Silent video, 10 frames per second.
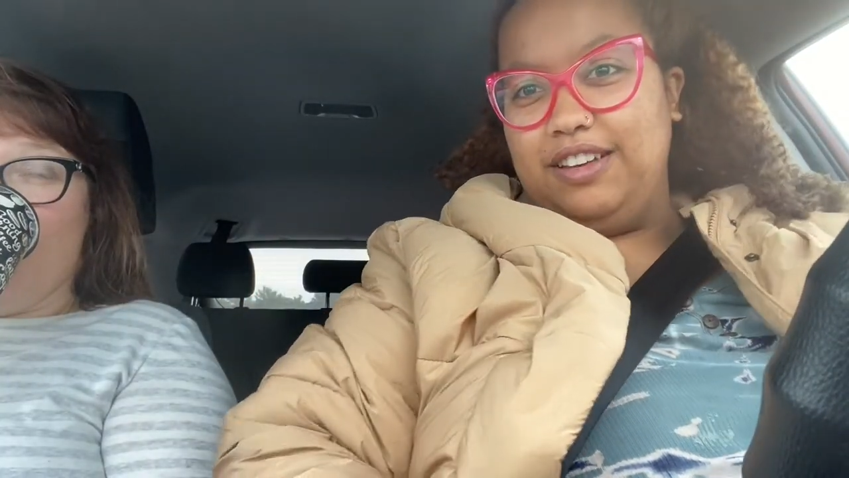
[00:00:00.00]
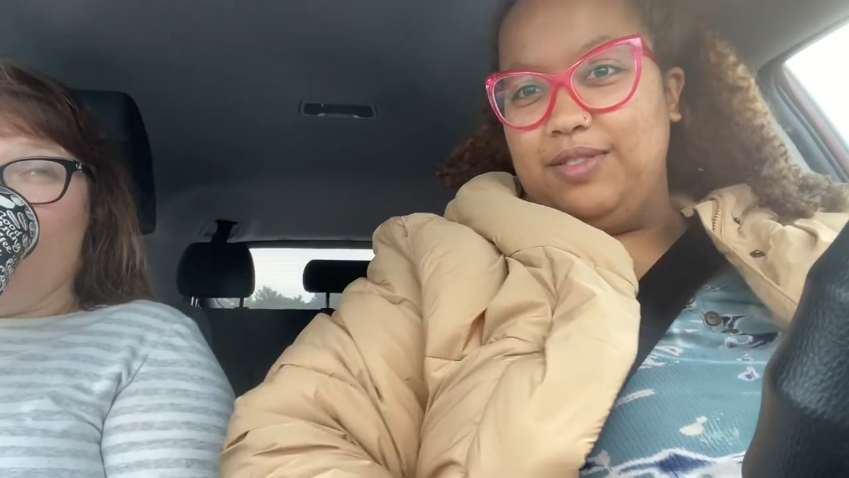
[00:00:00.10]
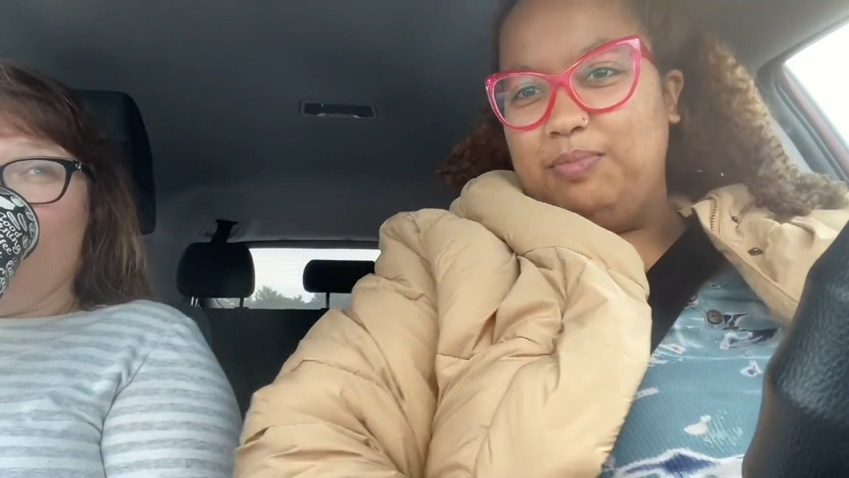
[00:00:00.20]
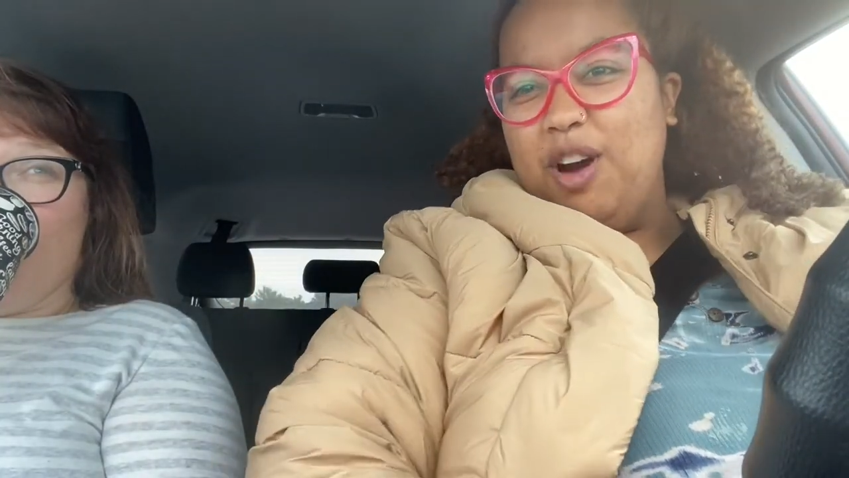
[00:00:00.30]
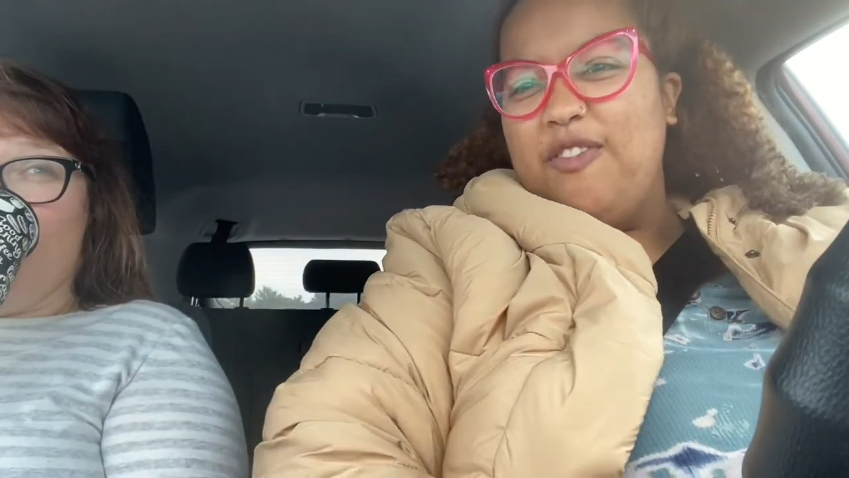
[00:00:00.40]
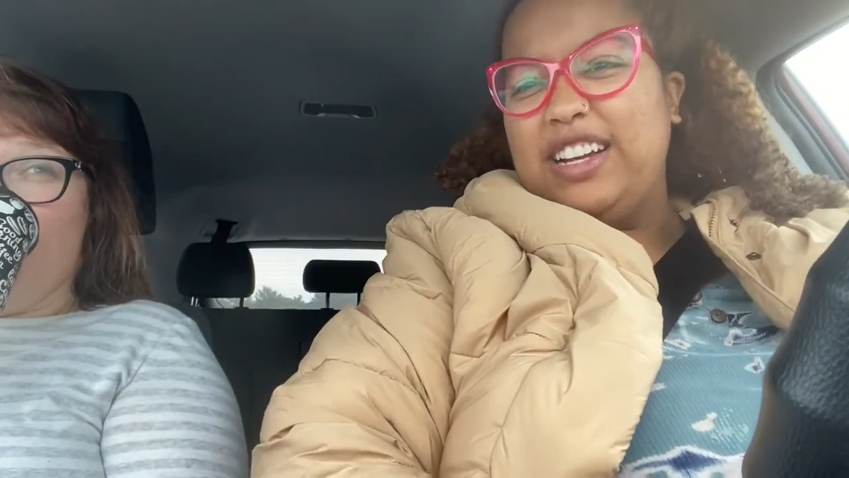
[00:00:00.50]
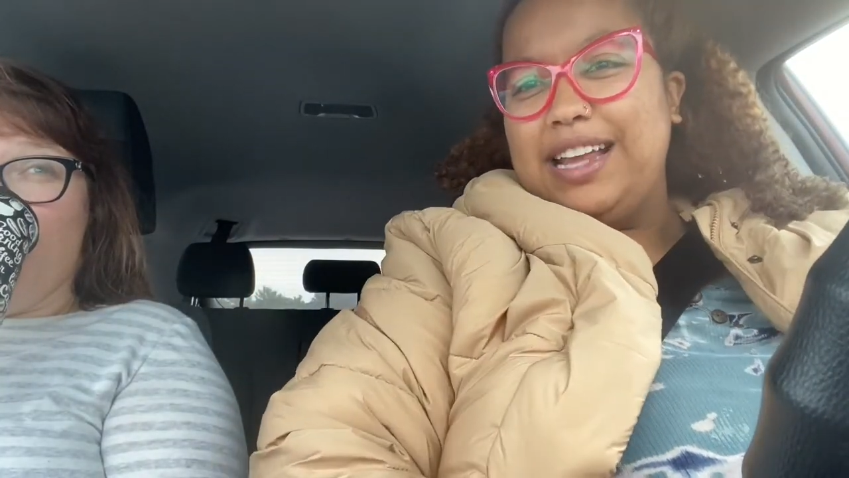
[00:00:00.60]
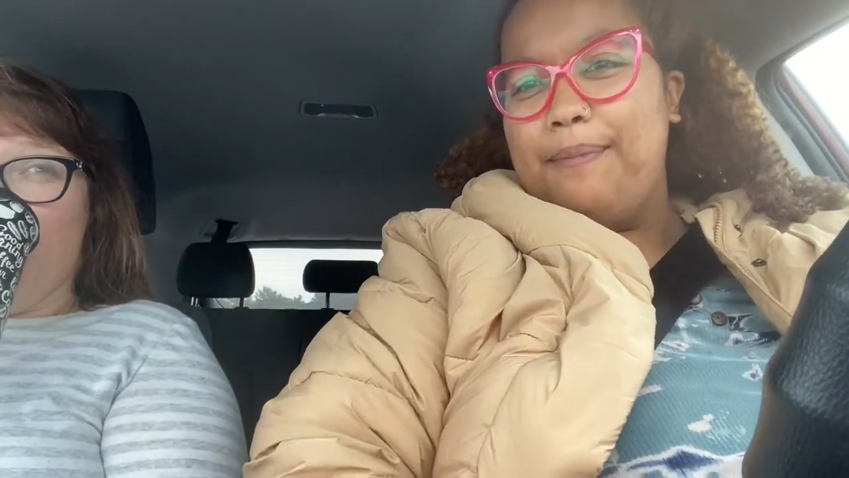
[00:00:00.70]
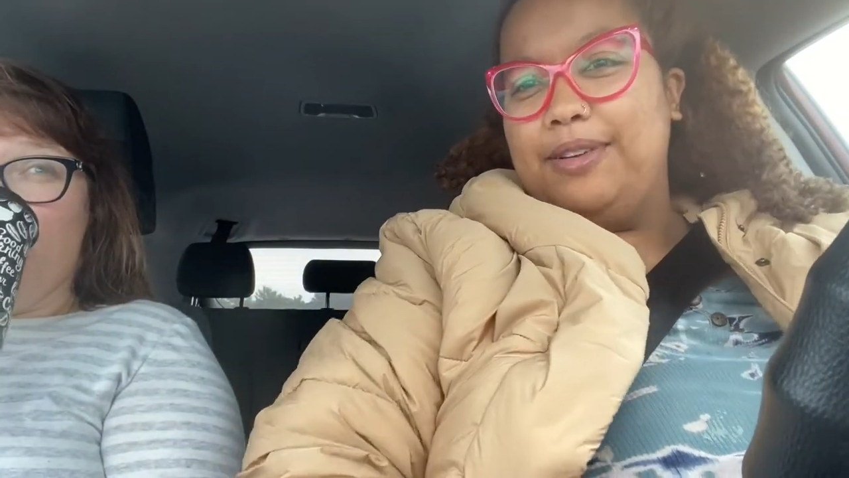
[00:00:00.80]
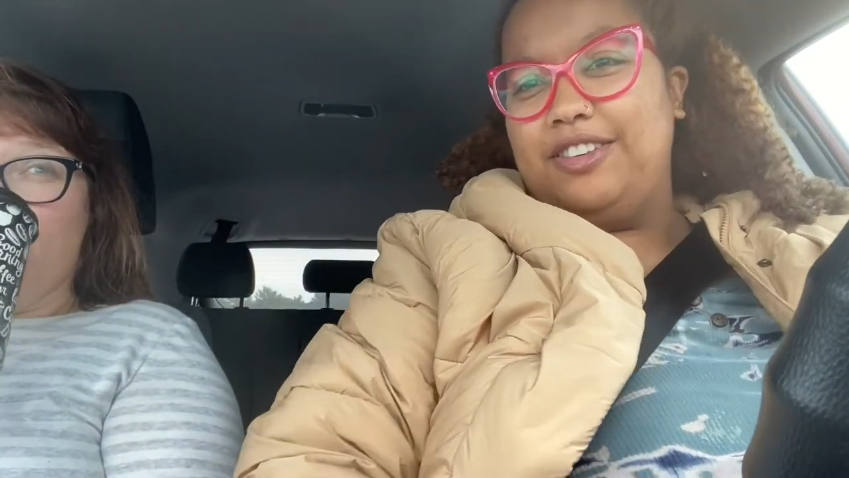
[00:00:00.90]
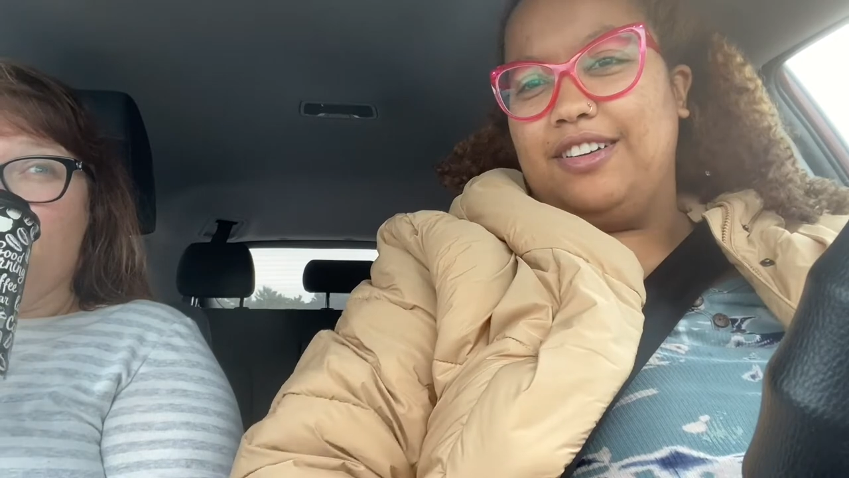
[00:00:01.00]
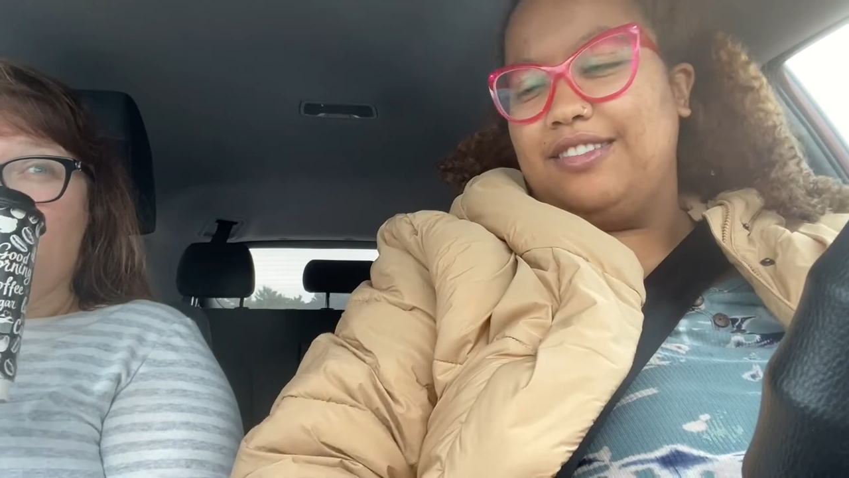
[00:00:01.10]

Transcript: It was perfect temperature.